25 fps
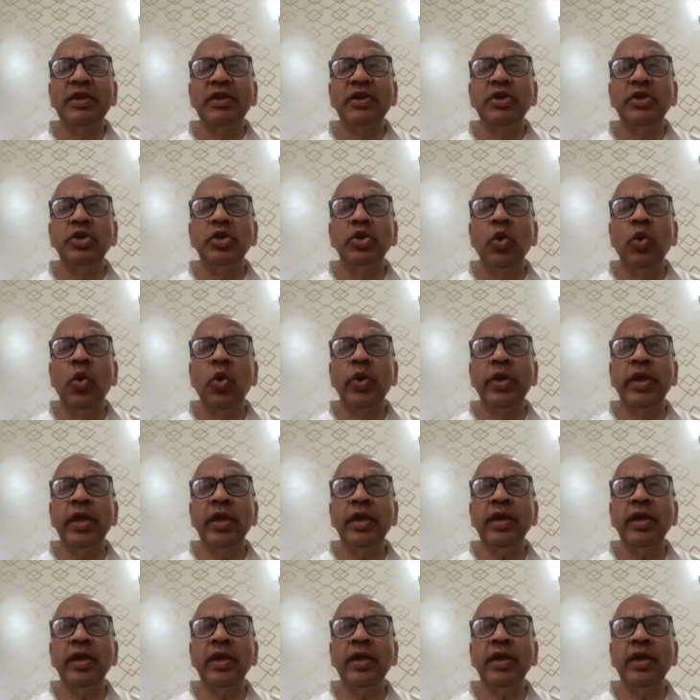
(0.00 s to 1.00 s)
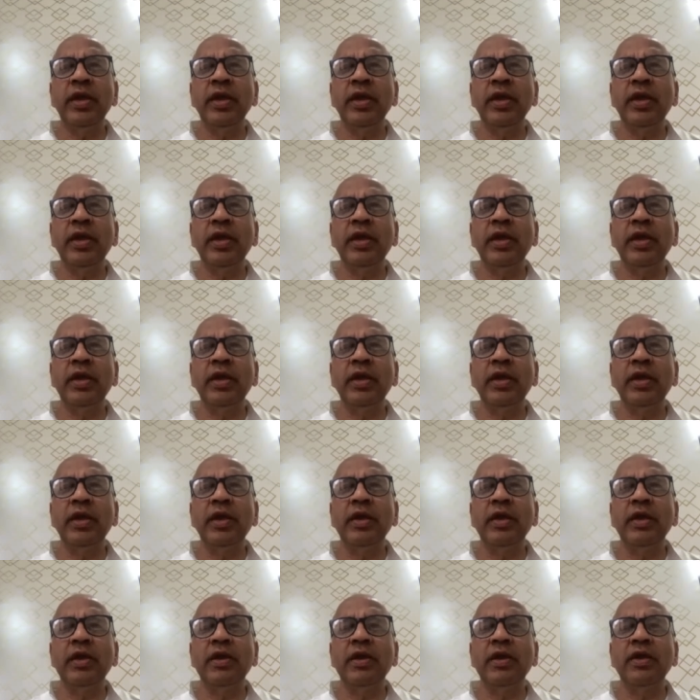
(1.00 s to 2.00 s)
knowing,
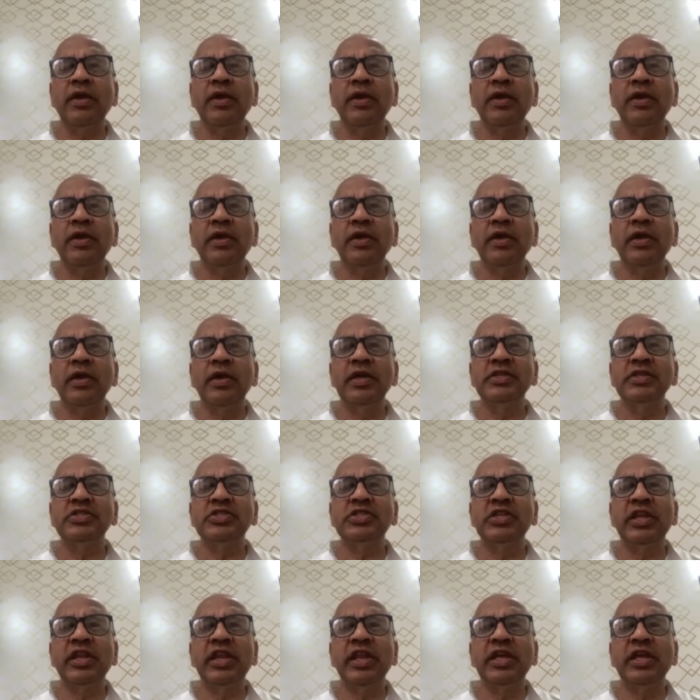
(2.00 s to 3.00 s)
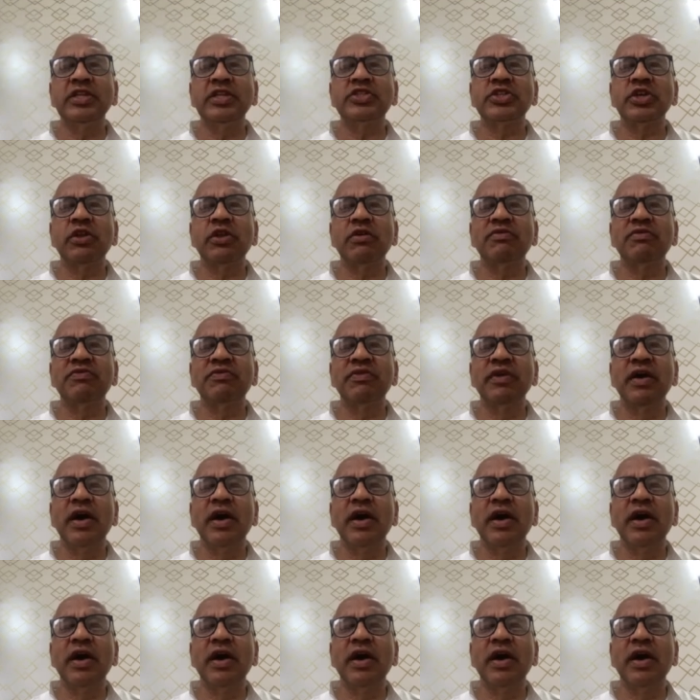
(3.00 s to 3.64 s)
is the nature of